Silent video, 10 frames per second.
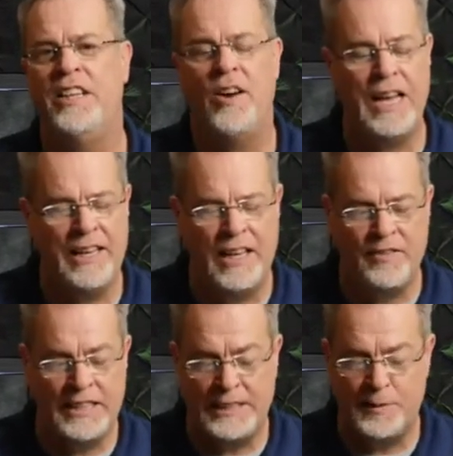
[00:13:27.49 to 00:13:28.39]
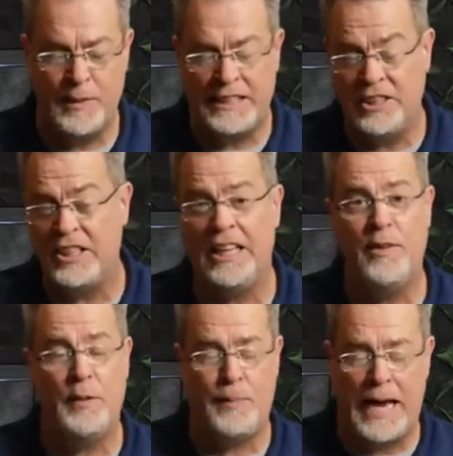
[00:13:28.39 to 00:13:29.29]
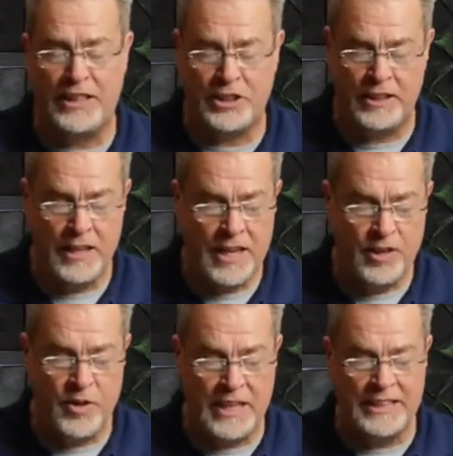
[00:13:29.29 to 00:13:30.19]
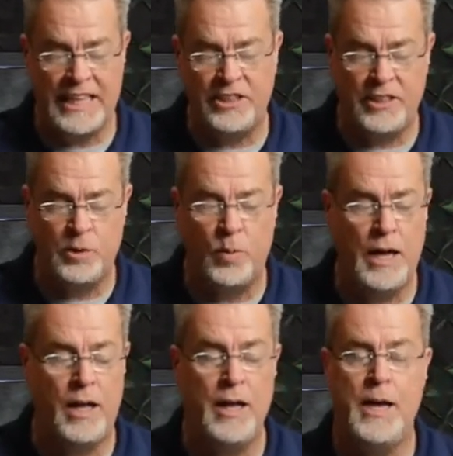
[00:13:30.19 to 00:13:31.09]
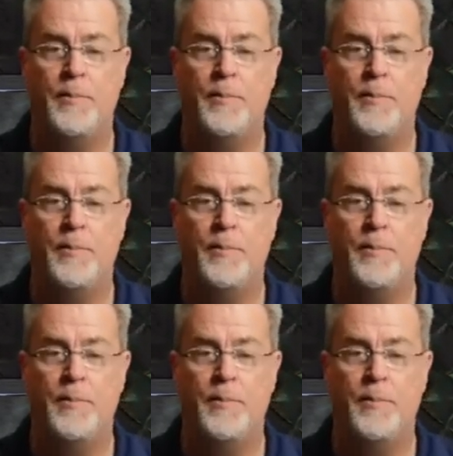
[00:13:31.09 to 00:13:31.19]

You know, I love this is message. I love the Passion translation as well,